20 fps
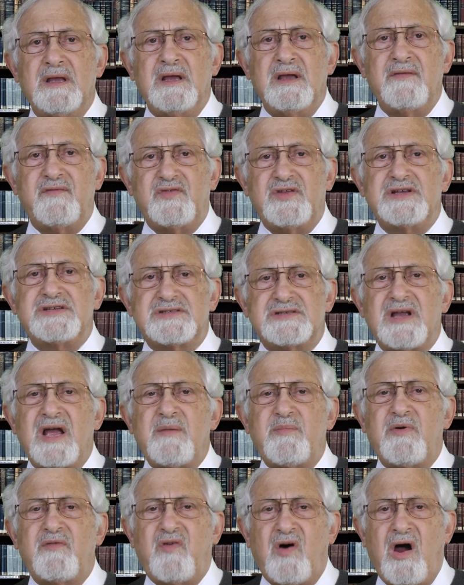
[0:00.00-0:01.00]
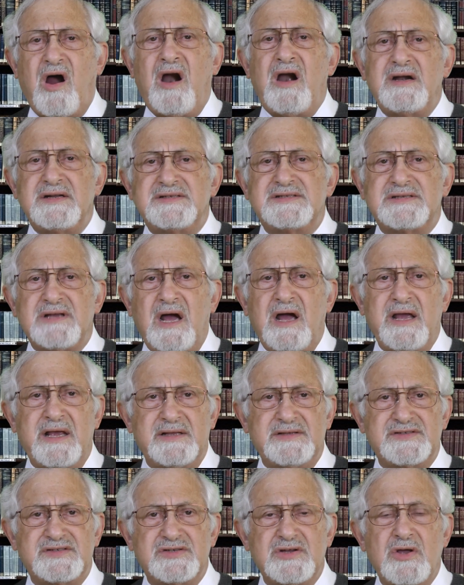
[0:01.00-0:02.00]
if this type of hard
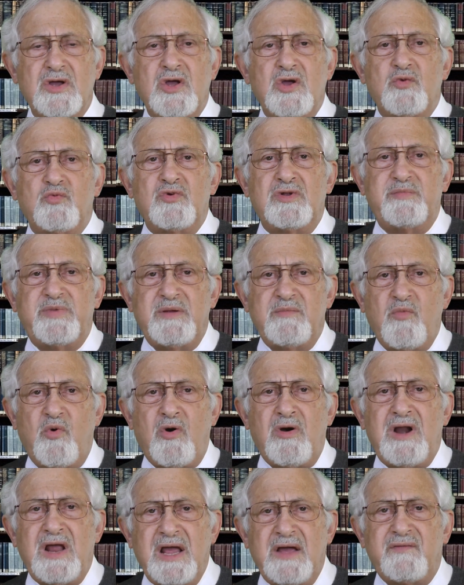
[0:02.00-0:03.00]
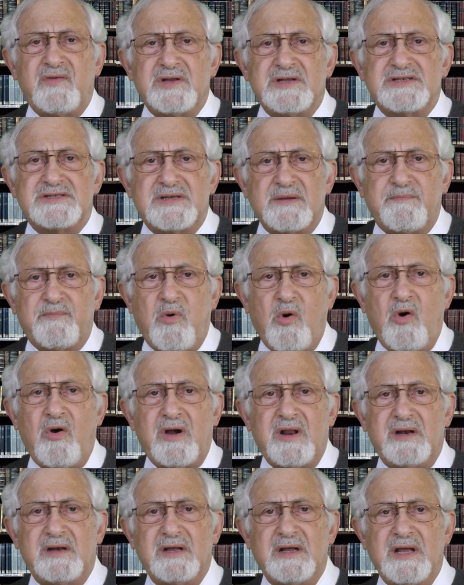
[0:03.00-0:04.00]
science will be more heavily
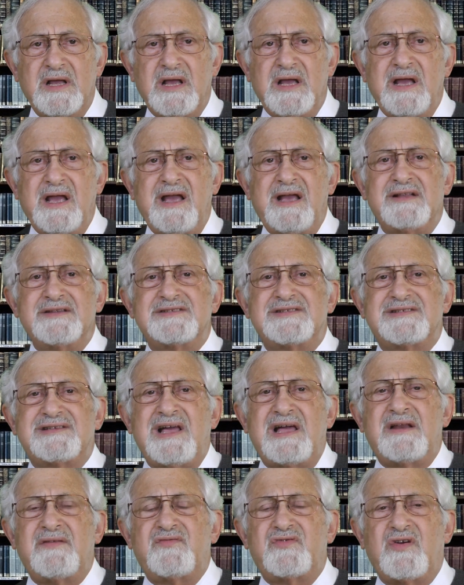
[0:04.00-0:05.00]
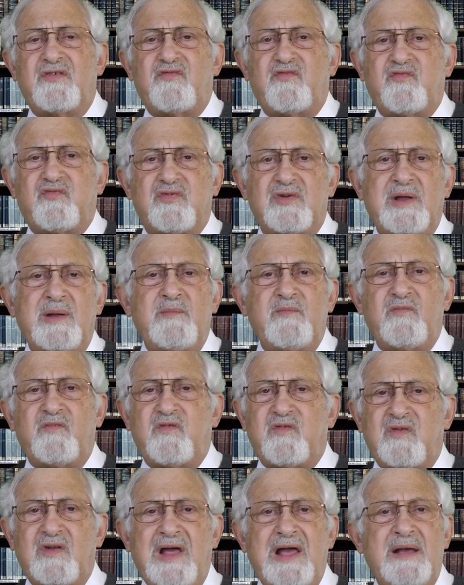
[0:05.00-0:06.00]
supported instead of the
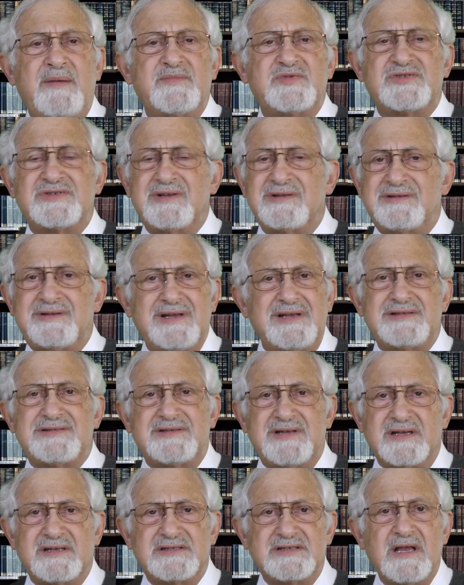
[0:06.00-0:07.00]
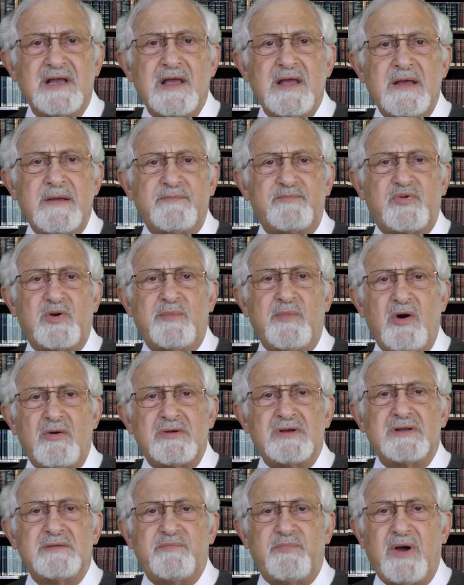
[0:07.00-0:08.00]
flim-flam statistics
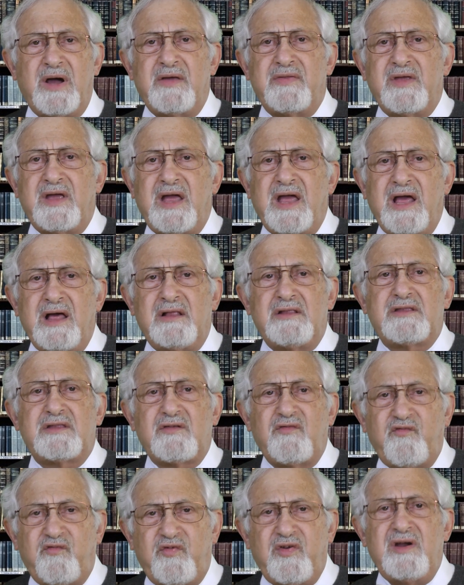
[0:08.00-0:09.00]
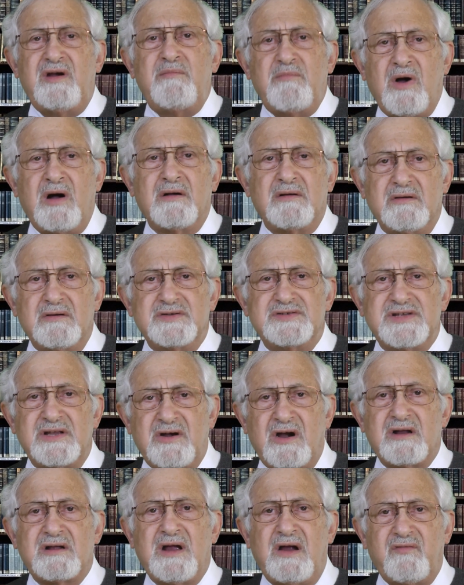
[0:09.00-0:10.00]
promoted by the health fearmongers in
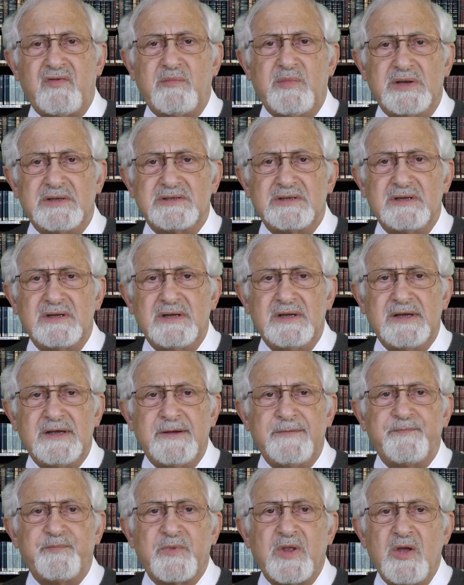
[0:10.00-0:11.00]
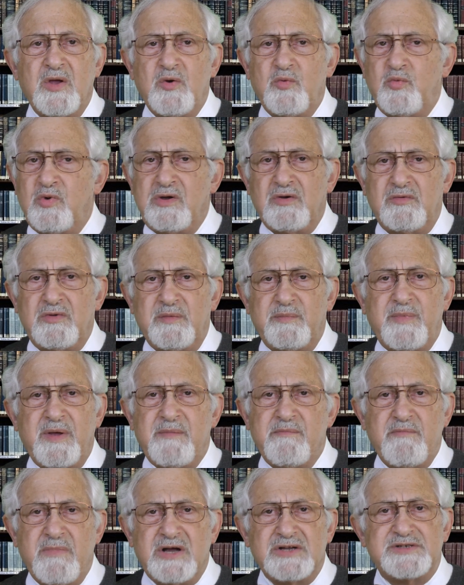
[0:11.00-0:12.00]
our government, we will be
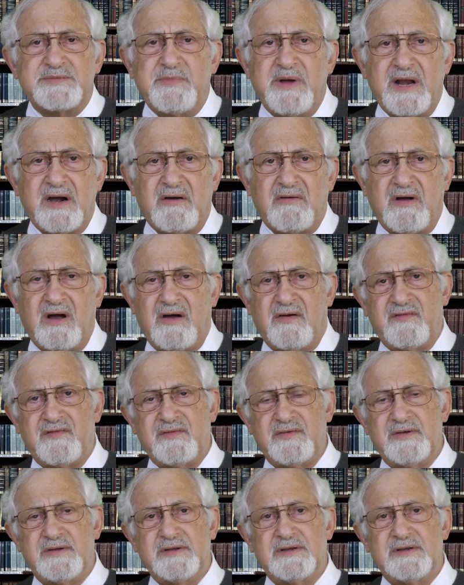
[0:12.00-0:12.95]
much better off.